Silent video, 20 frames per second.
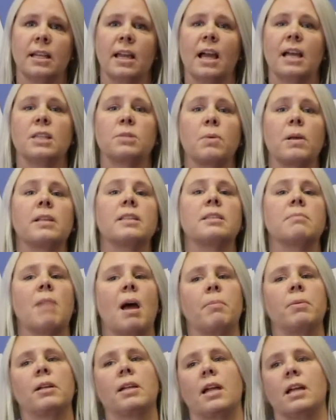as well as some
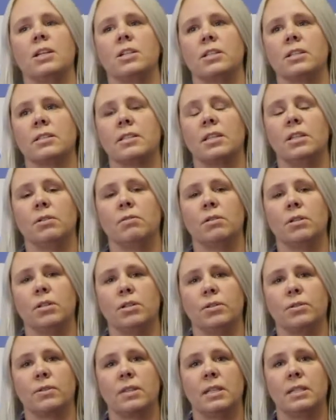applications that you can
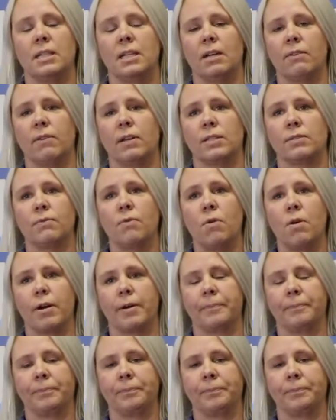use the TFS for.